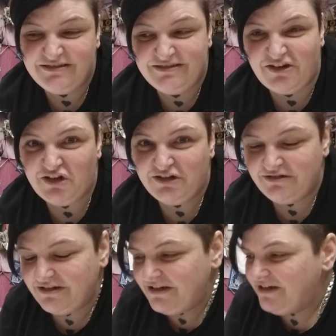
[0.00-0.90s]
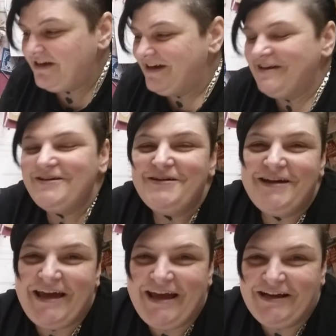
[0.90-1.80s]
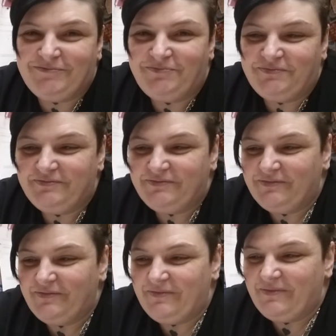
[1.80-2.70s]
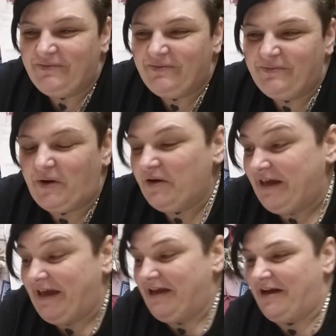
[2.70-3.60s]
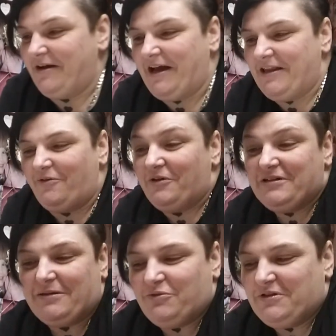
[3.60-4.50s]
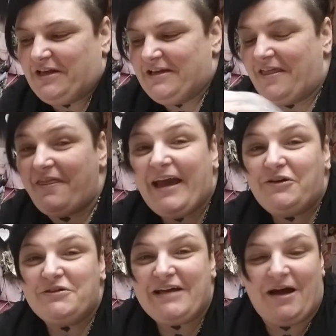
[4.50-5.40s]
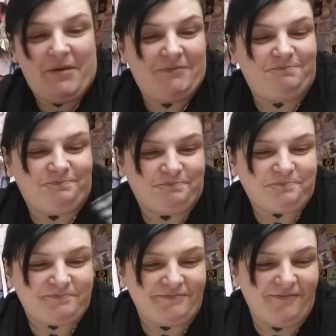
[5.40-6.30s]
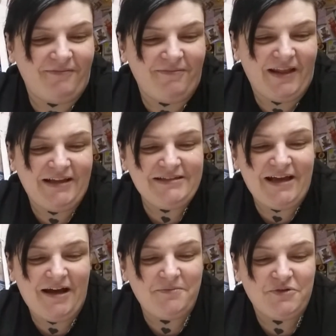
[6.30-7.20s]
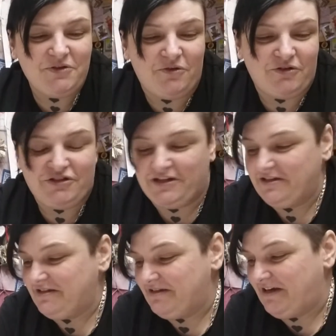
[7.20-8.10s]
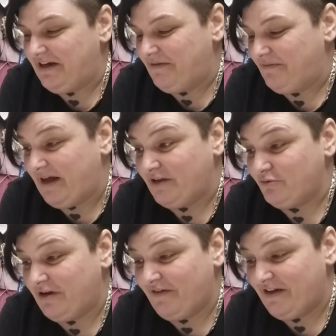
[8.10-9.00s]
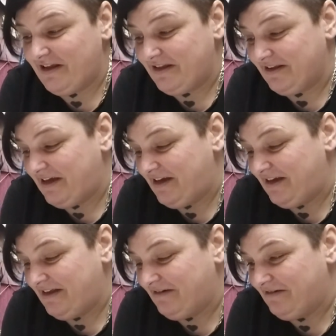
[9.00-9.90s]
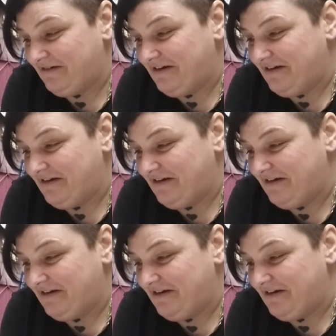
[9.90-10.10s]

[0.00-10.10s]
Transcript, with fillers: No. Um, but yeah, I can't honest, I'm so excited. Thank you, Tammy. It's absolutely gorgeous. Um, I don't have anything like it either.